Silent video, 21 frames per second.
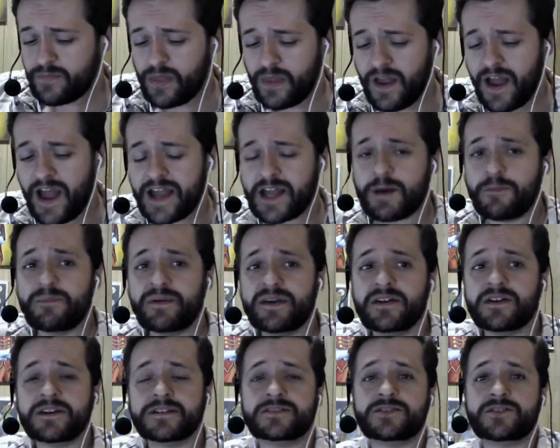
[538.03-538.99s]
I can
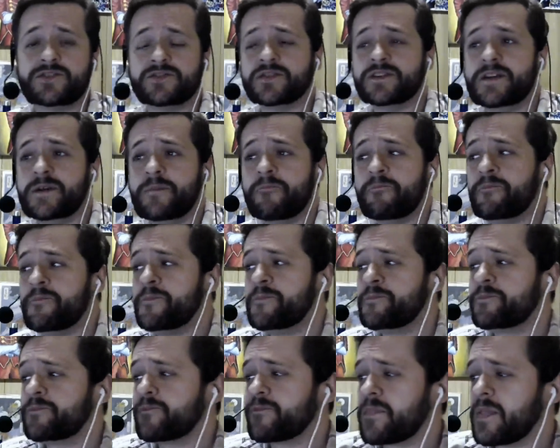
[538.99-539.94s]
be on stream
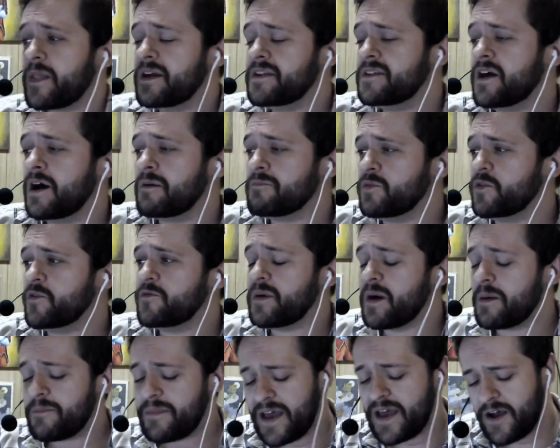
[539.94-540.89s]
and not move
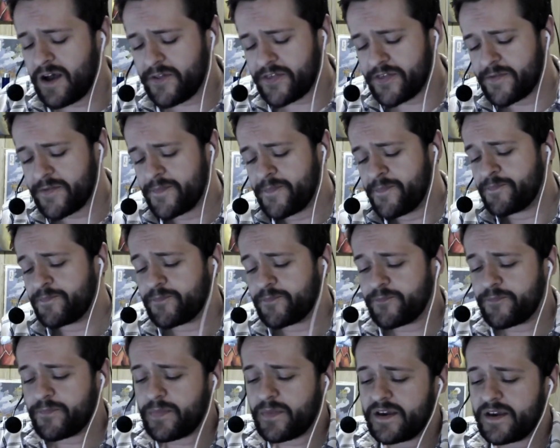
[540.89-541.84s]
my mouth
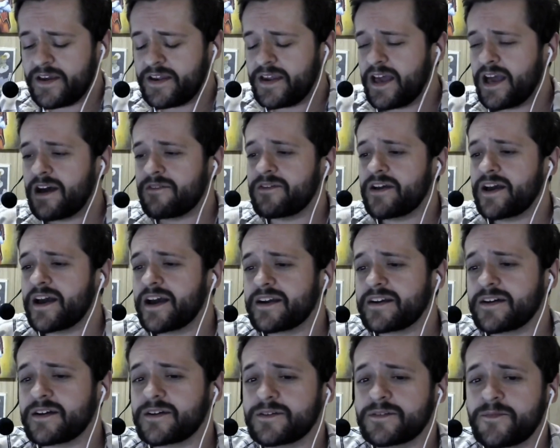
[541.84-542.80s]
and have
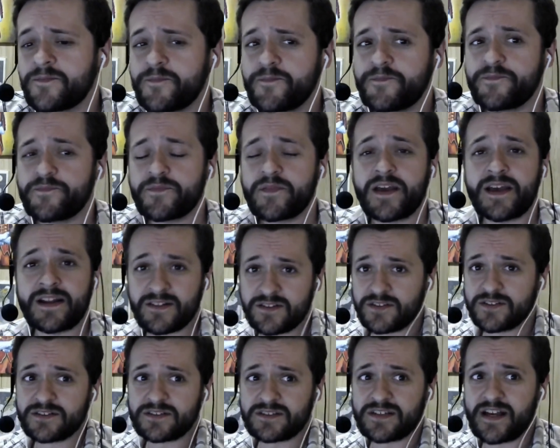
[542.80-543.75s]
echo and it
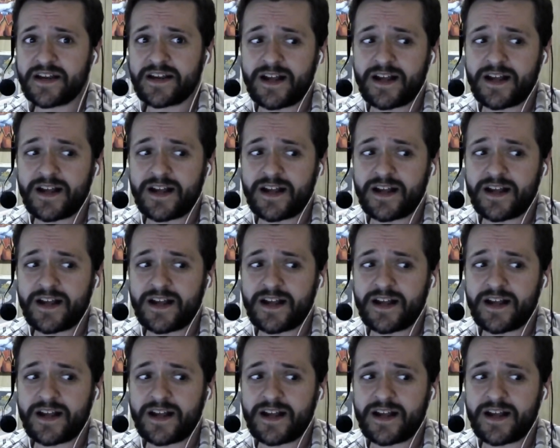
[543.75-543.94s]
looks like